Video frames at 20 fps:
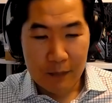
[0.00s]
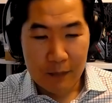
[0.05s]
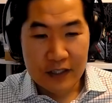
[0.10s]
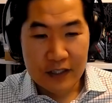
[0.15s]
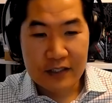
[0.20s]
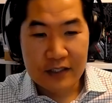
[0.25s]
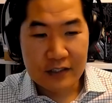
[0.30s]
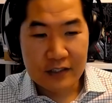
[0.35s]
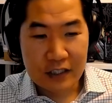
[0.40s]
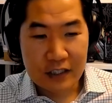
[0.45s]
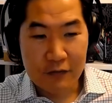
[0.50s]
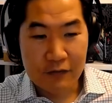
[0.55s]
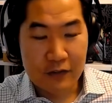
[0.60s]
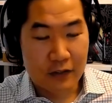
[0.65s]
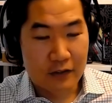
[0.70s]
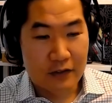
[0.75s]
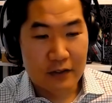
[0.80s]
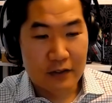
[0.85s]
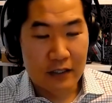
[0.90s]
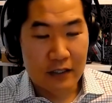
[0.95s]
This is stuff
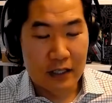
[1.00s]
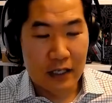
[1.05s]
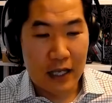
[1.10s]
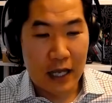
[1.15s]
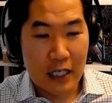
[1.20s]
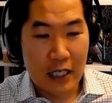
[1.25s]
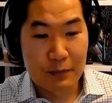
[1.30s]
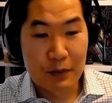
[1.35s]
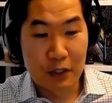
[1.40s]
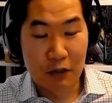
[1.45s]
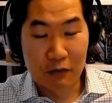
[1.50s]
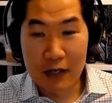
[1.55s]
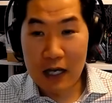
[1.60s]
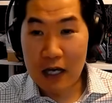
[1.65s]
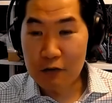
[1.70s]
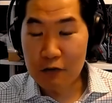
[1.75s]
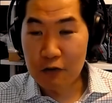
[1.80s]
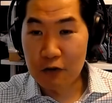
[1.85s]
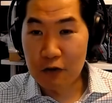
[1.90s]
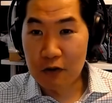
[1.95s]
that has been
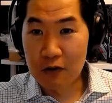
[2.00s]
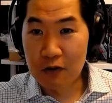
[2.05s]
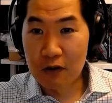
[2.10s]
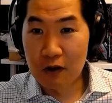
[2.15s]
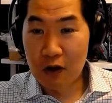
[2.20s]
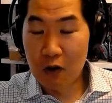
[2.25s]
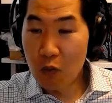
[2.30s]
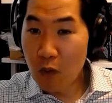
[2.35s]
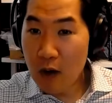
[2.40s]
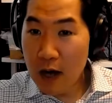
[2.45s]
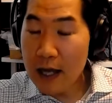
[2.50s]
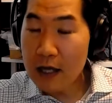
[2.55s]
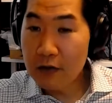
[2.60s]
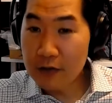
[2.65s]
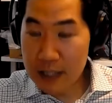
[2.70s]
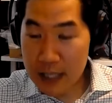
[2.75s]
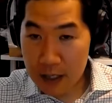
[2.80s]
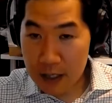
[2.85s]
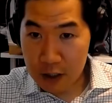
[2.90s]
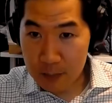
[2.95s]
around for a
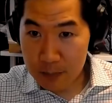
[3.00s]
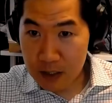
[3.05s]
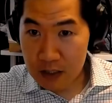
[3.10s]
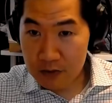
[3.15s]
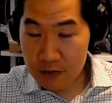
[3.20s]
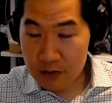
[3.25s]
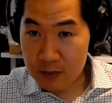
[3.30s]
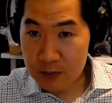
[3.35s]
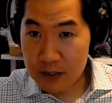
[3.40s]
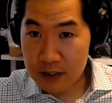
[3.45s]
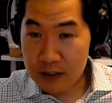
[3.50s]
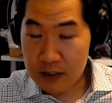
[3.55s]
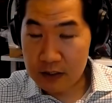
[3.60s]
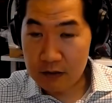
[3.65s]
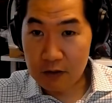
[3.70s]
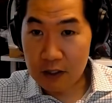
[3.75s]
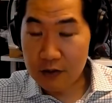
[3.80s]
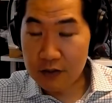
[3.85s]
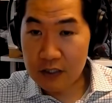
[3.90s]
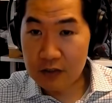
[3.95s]
while now, comparatively
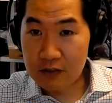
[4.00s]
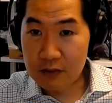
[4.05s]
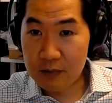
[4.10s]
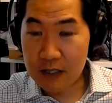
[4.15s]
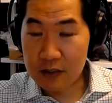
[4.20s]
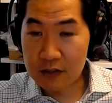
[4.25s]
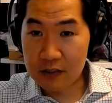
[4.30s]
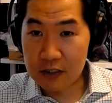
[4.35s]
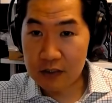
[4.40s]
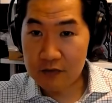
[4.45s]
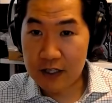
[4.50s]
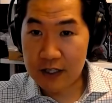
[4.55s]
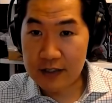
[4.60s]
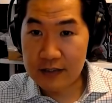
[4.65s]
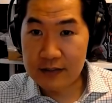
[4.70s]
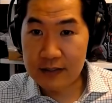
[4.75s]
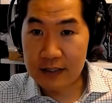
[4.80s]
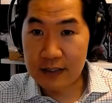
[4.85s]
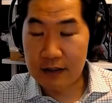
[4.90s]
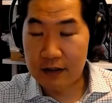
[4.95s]
speaking, relative to medical
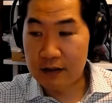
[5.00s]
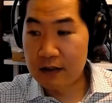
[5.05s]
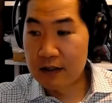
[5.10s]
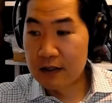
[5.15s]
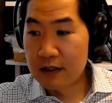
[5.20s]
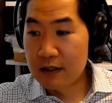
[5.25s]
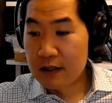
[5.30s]
device data,